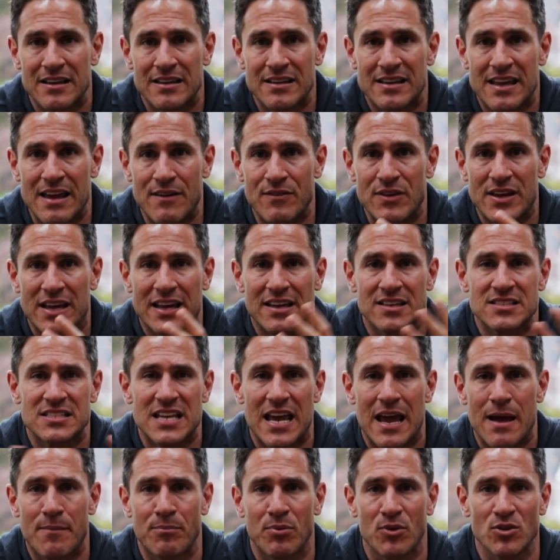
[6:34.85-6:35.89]
giving
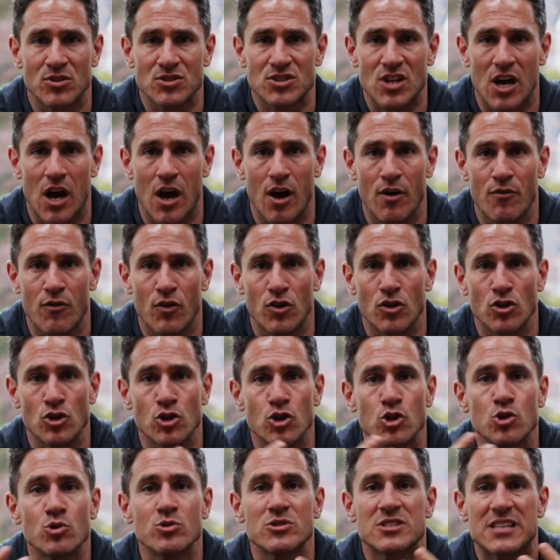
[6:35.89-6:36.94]
examples of
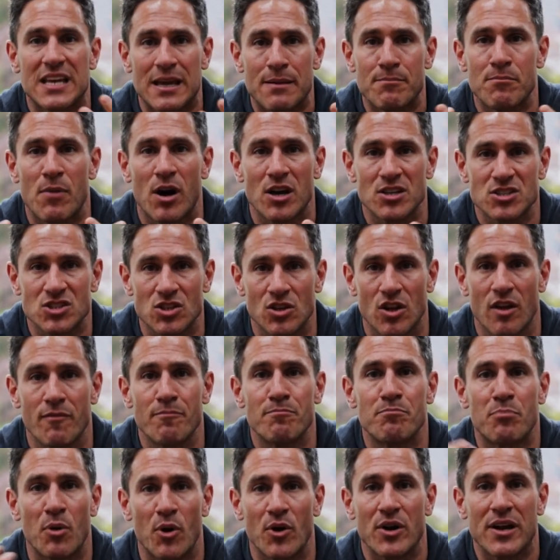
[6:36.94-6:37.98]
losing muscle,
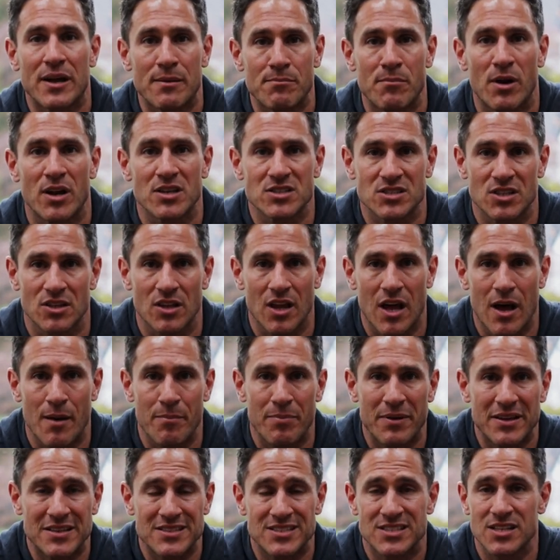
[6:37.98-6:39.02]
of burning muscle
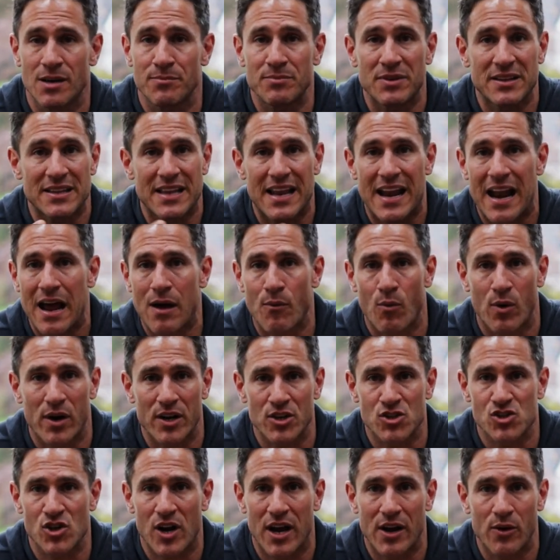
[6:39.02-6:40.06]
up is something that I want
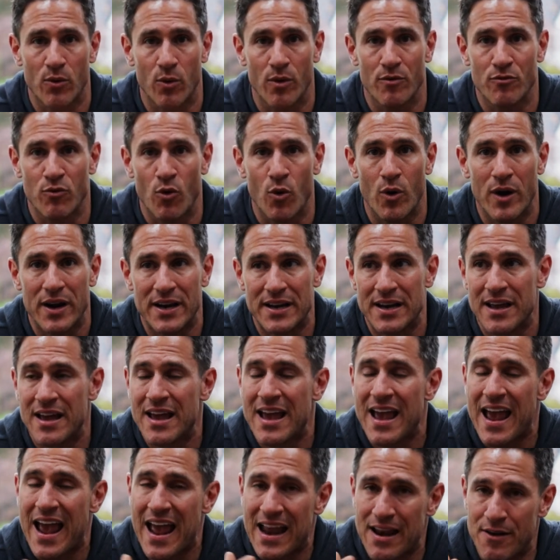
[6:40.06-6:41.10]
to try to avoid,
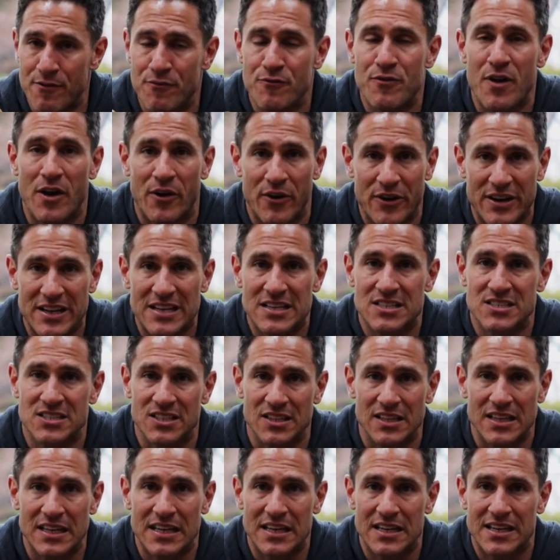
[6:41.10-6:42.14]
and it very
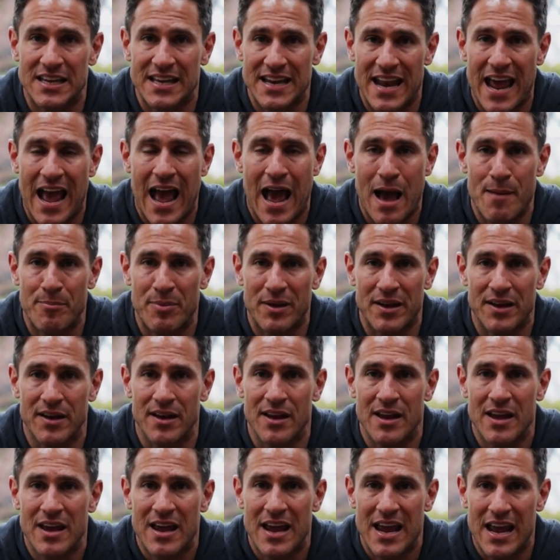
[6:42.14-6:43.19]
easily can happen
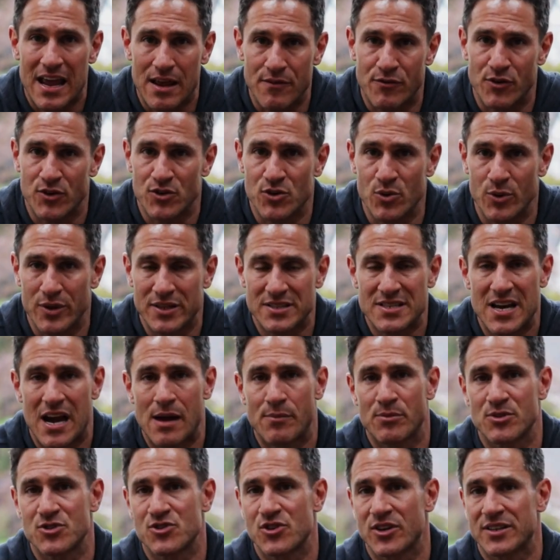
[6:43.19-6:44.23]
if you're doing
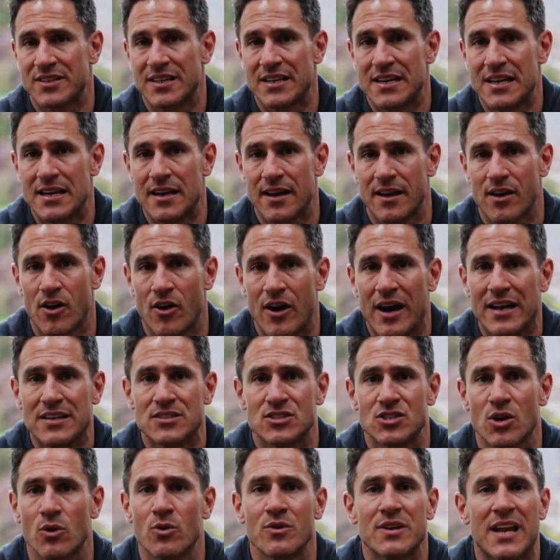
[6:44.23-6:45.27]
time-restricted eating. All right,
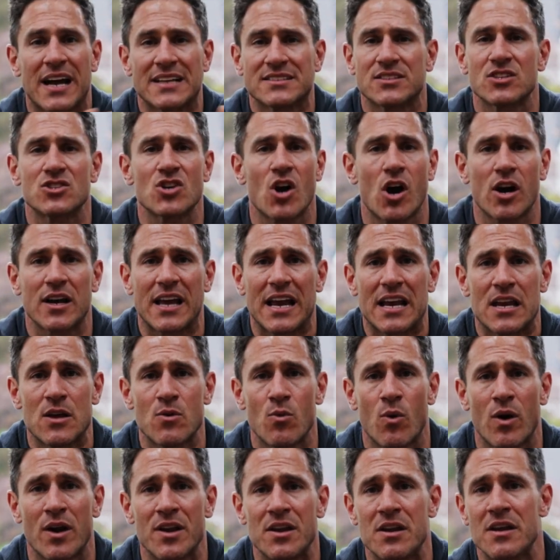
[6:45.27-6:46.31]
so not to talk
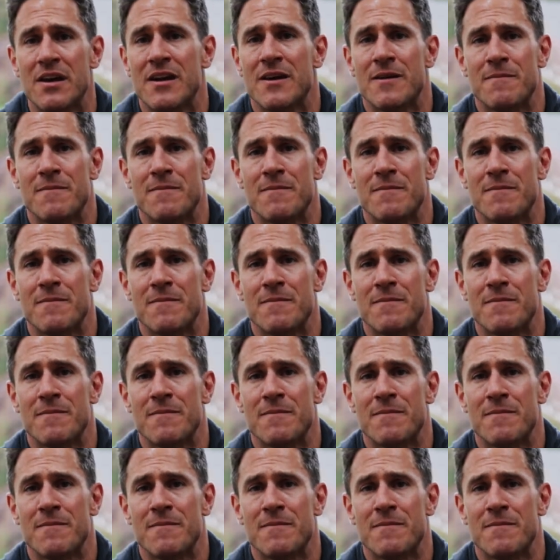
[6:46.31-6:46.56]
anyone